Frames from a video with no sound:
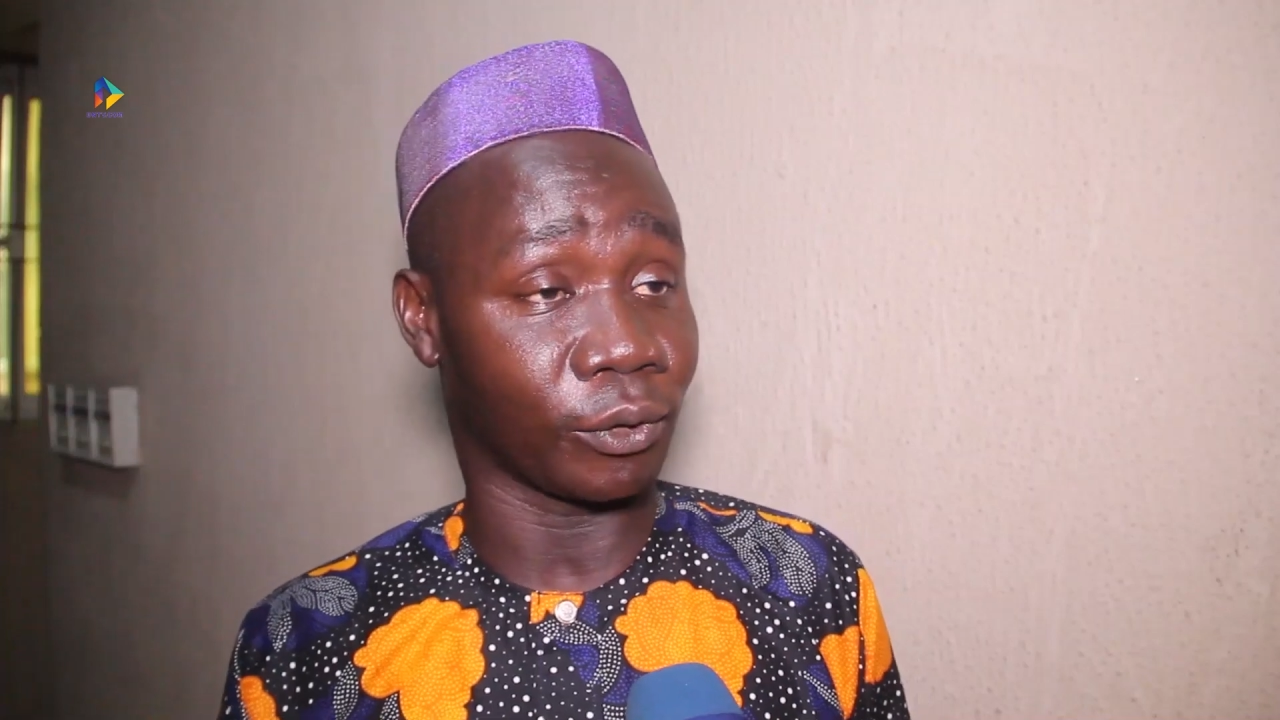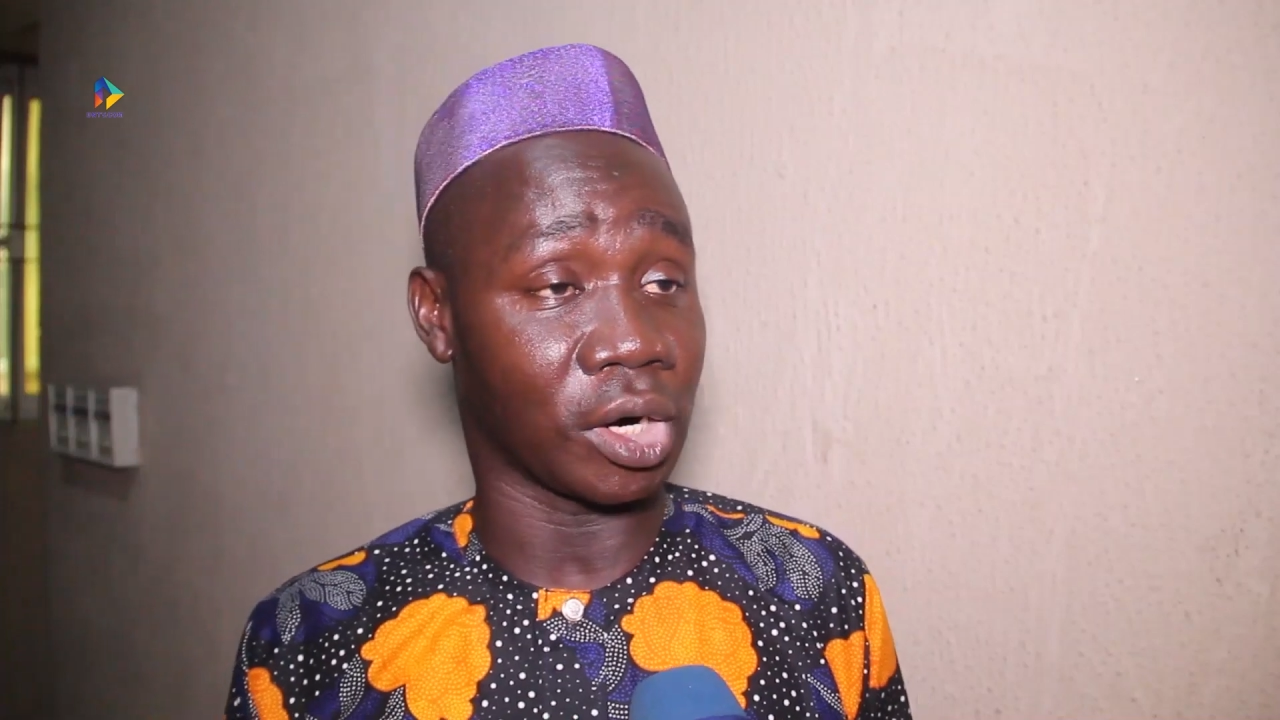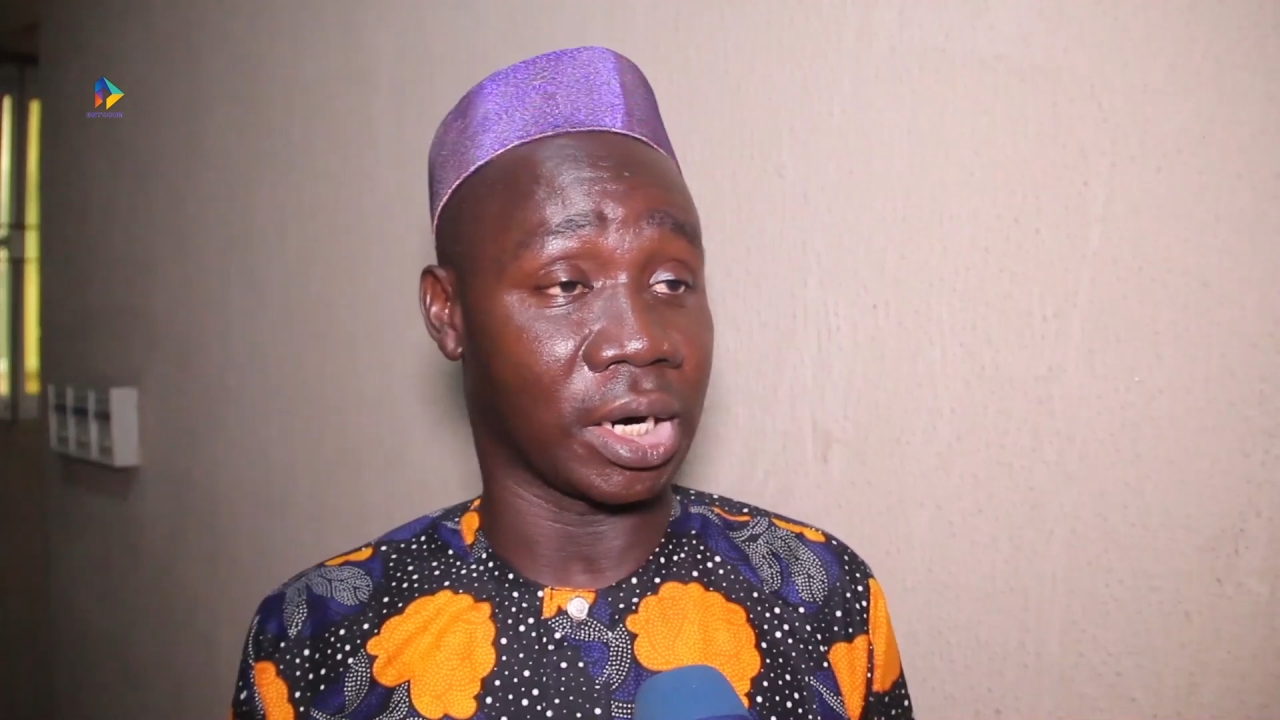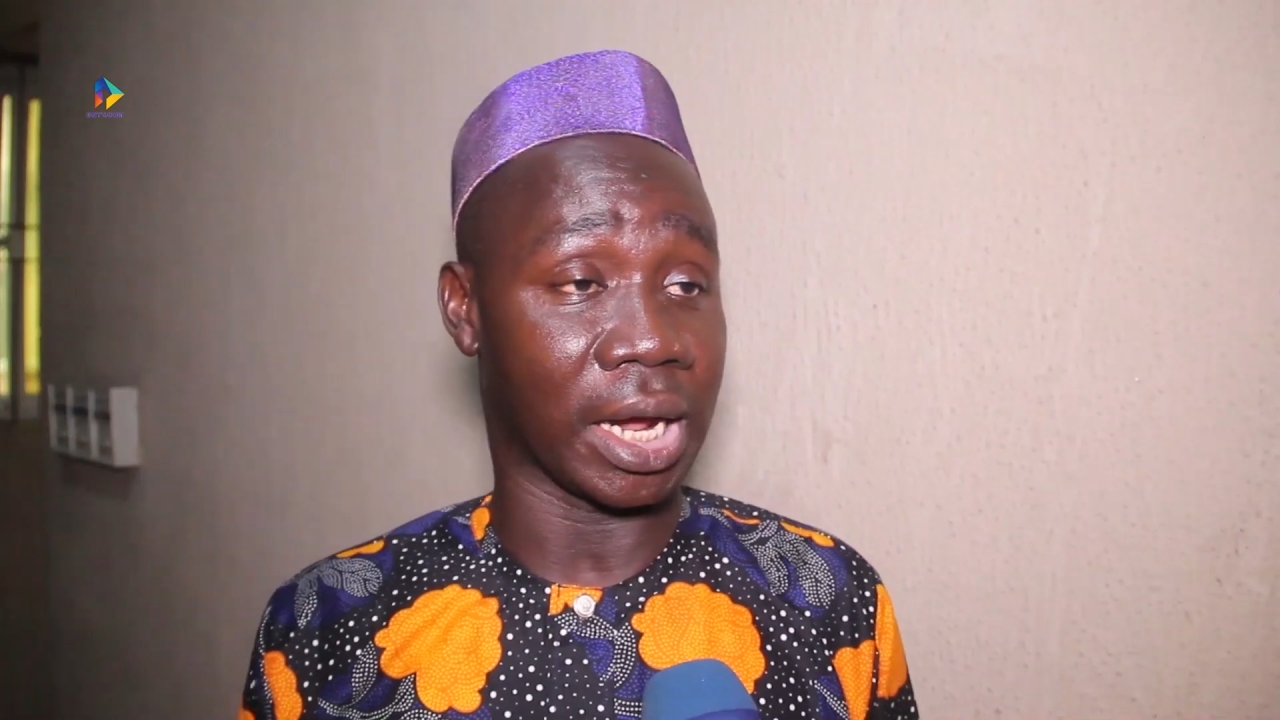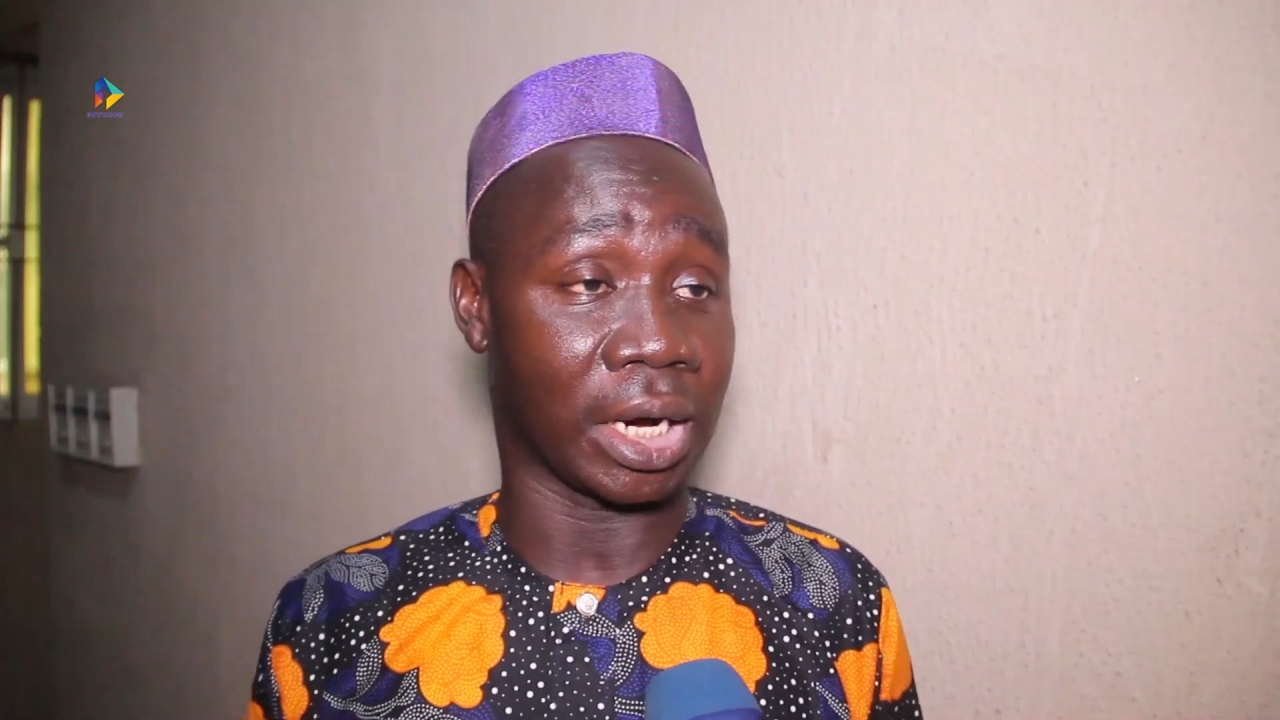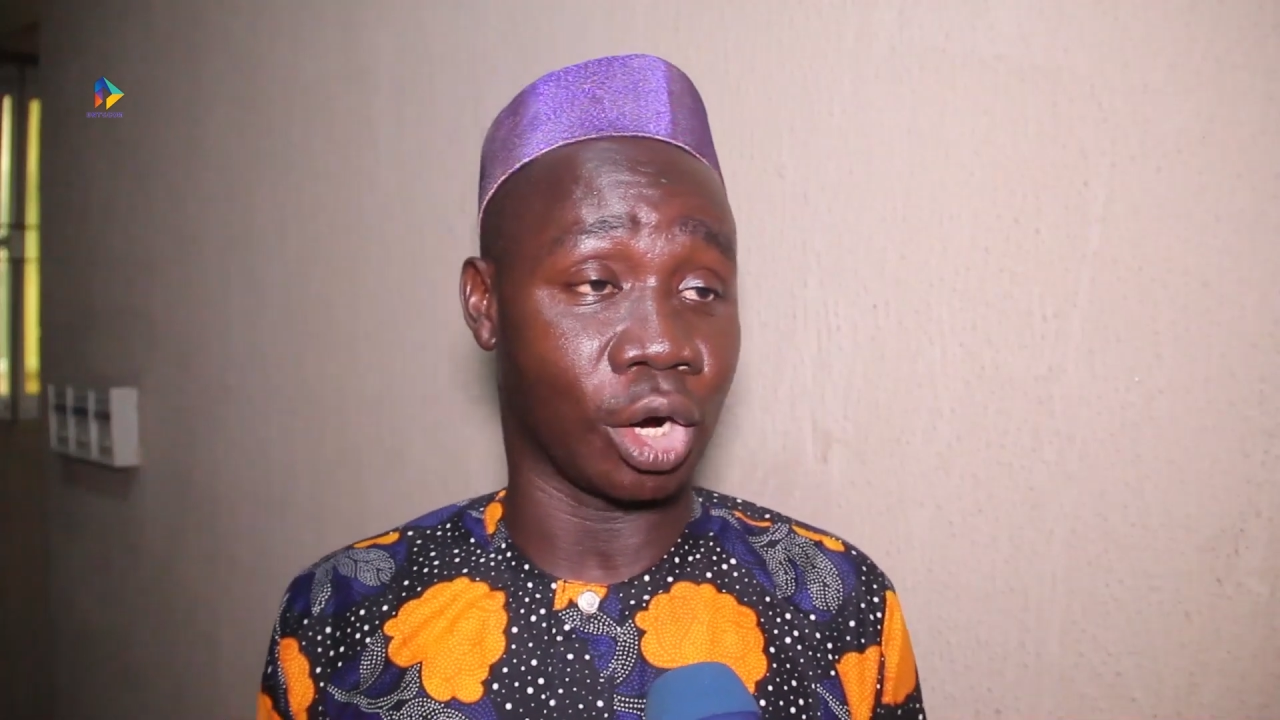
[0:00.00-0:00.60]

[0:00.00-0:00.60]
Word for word: from uh,